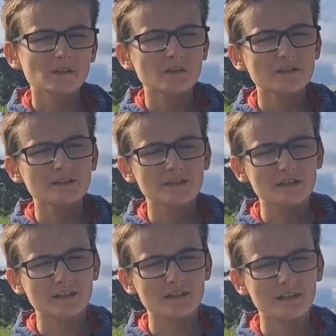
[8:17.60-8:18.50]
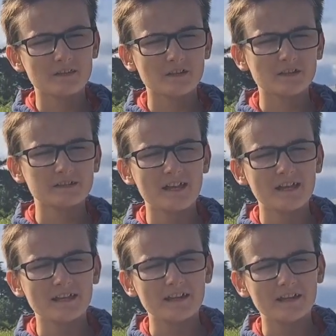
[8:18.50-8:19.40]
see just
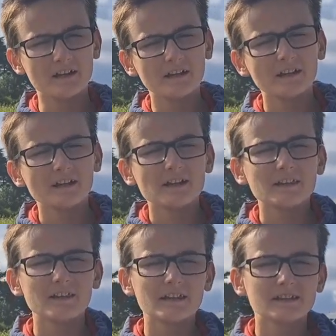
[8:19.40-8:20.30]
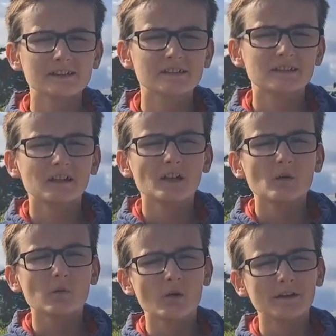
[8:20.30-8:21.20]
here this
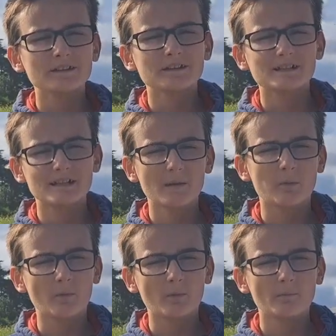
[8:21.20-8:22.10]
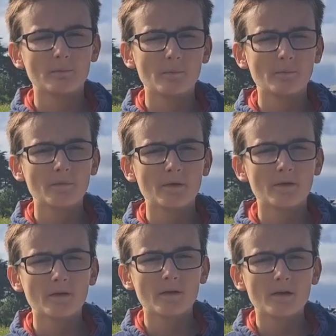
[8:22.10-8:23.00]
white chapel?
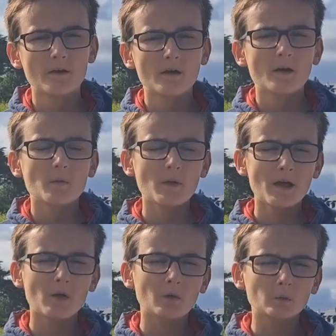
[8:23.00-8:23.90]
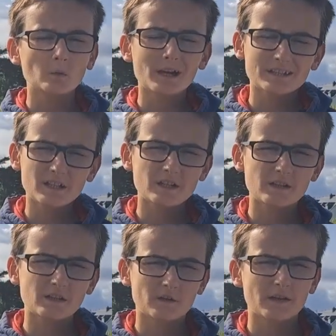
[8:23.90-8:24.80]
Well, right
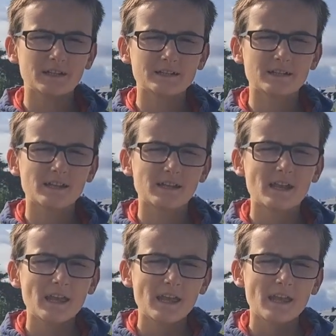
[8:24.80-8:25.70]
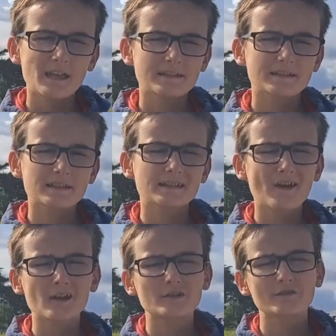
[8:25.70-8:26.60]
under it is this
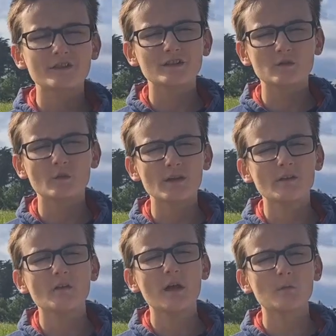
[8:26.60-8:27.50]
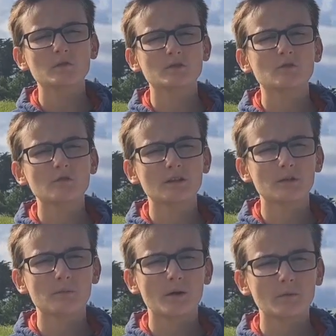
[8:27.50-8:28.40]
artificial hill I was talking
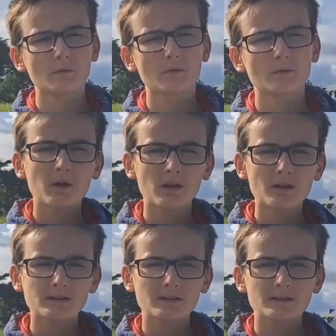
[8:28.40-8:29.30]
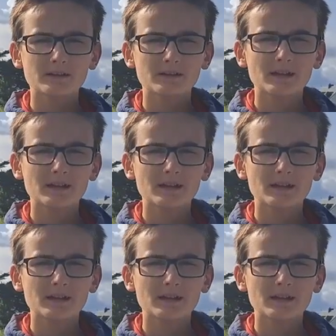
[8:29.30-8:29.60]
about. Plus,